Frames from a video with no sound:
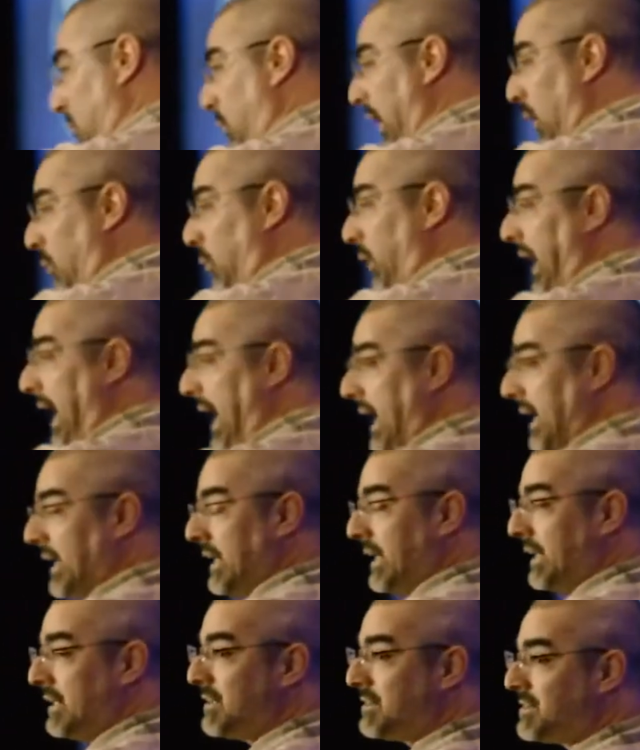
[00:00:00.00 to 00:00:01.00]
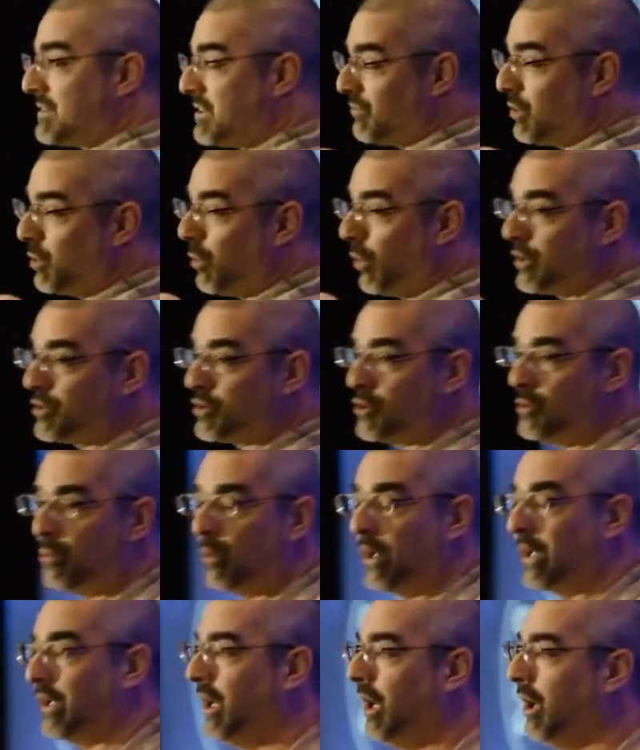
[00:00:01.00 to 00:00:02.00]
where we're headed into Civil War
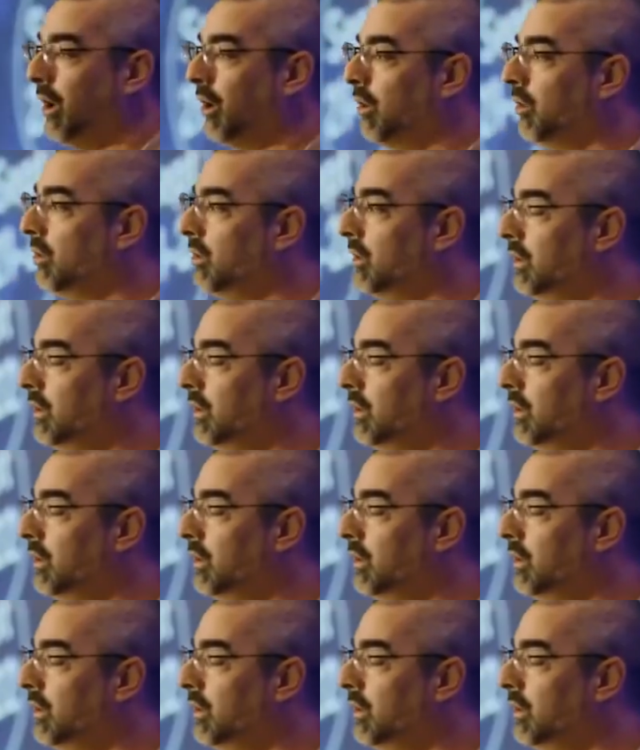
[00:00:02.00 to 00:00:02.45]
2.0.